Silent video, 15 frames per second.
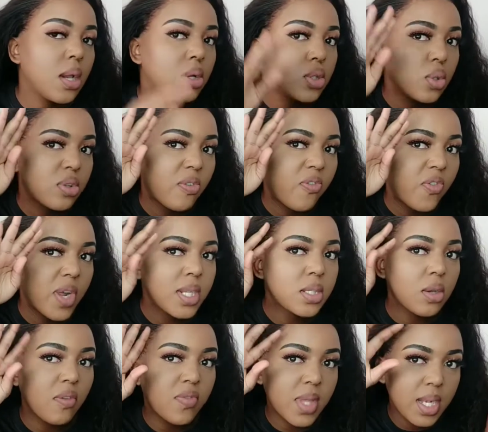So the front
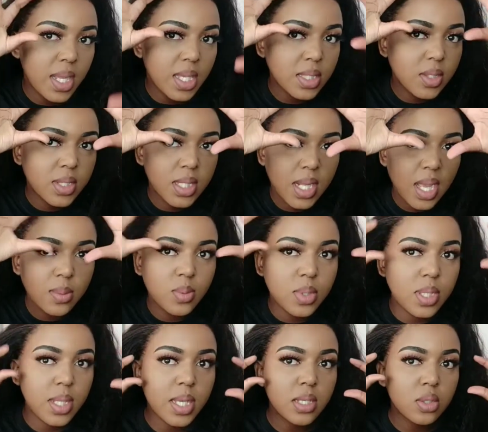of the lace, because it comes
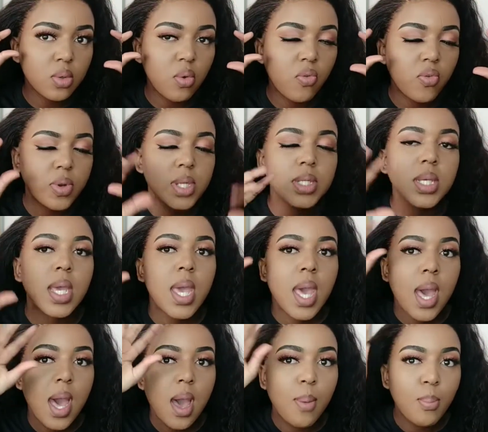with lace over it,
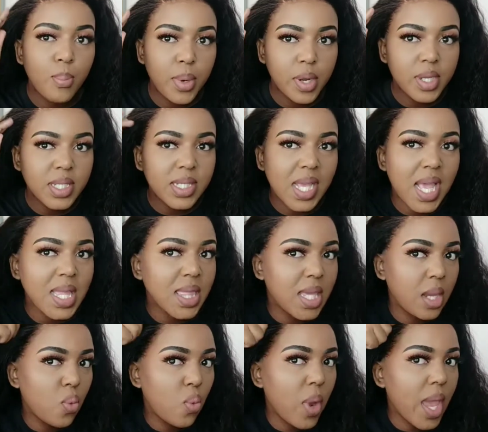burnt, and
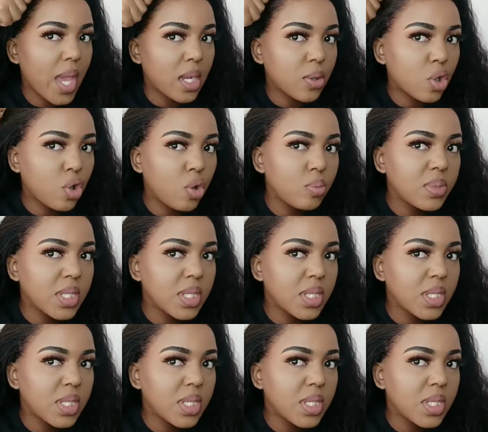then where I'd combed